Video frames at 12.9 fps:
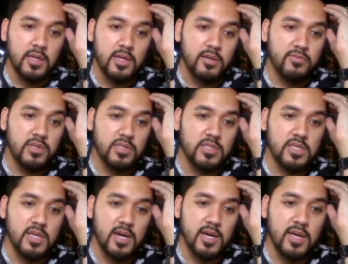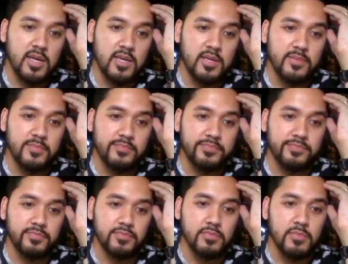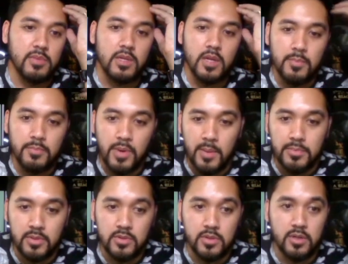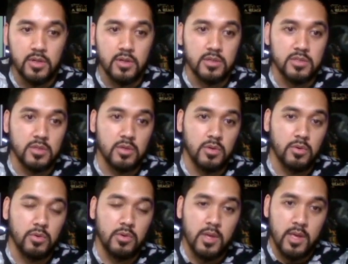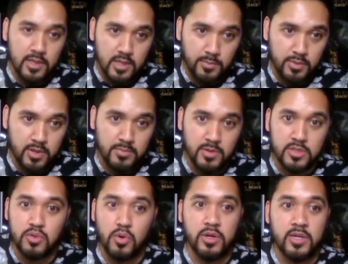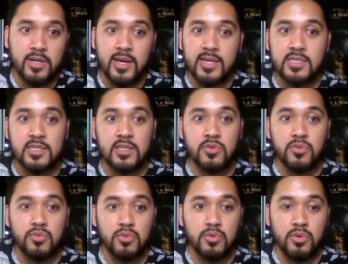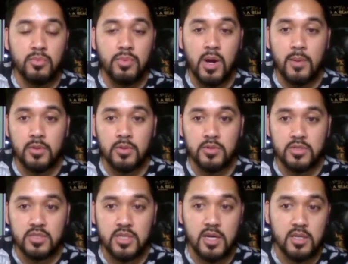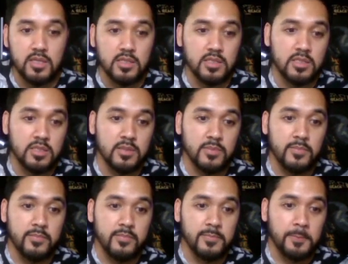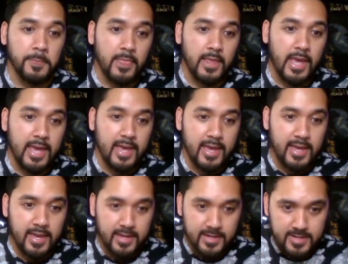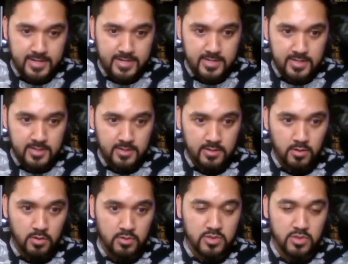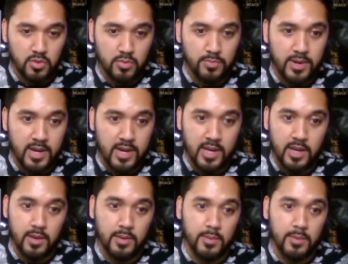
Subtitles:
VTI, popular. So they pretty much organize it through popular stocks and also by